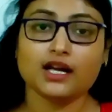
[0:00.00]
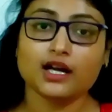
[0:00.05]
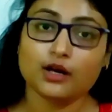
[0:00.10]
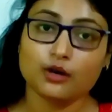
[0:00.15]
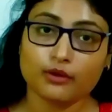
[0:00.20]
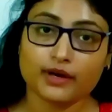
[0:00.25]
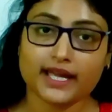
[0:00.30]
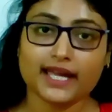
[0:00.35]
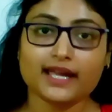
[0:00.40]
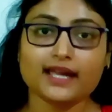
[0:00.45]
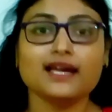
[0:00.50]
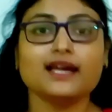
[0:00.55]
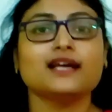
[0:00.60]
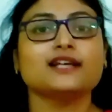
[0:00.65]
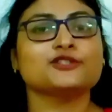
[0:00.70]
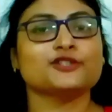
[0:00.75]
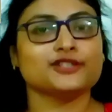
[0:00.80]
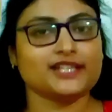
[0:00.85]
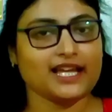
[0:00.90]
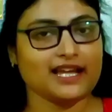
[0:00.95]
Okay,
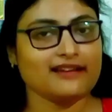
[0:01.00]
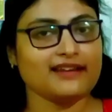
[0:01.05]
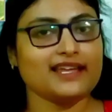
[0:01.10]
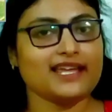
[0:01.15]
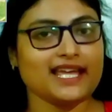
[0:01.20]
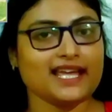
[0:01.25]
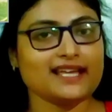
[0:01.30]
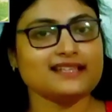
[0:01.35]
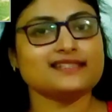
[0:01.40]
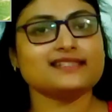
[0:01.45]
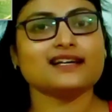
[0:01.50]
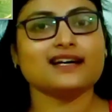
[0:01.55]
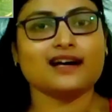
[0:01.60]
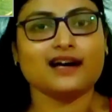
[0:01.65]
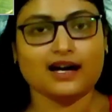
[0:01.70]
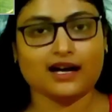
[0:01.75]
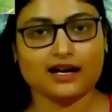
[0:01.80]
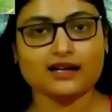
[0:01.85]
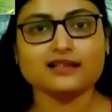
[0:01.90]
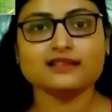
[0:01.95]
so there is
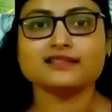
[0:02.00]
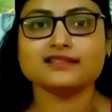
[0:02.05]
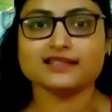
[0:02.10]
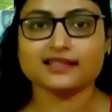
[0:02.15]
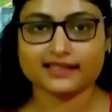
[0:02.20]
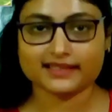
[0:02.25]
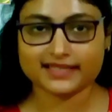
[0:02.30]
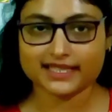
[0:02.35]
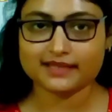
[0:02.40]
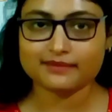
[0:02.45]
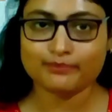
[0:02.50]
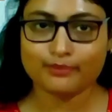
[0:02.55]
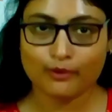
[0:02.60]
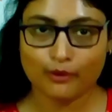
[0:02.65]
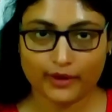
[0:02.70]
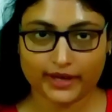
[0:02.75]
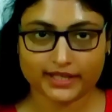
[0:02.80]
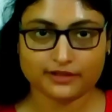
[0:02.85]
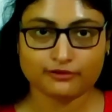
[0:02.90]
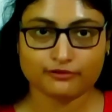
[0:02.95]
a certain
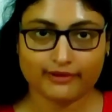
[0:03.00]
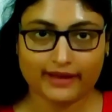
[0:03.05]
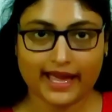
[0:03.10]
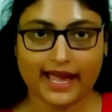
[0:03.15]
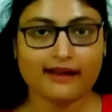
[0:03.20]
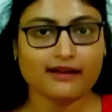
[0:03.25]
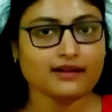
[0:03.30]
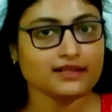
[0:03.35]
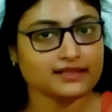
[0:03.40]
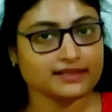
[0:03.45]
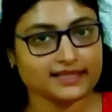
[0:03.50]
point where